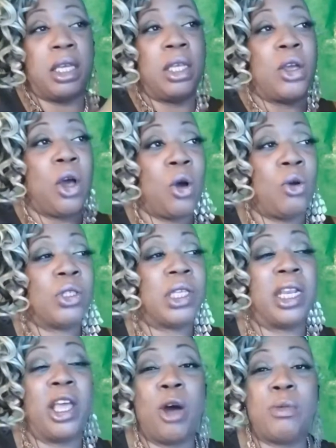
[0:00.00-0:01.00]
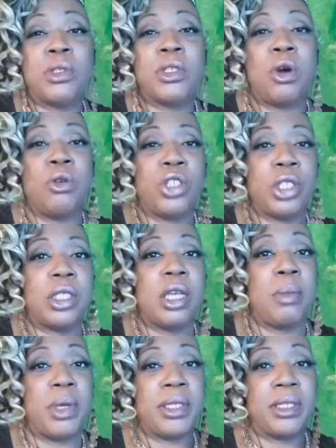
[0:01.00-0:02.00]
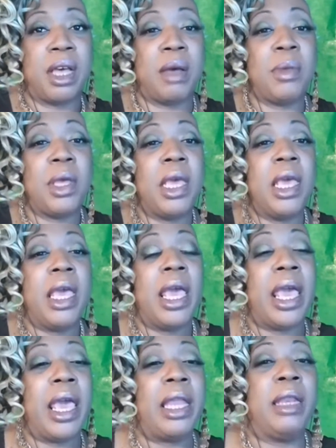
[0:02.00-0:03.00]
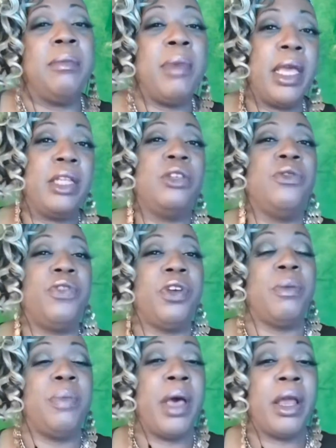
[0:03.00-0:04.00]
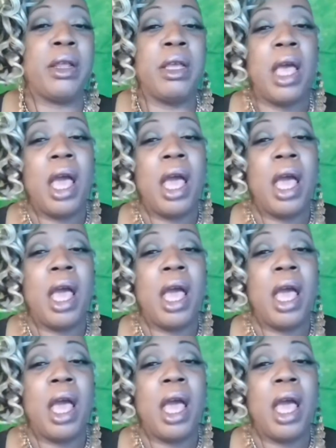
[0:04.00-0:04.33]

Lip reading: goes and helps coat your stomach some, and it makes you feel better.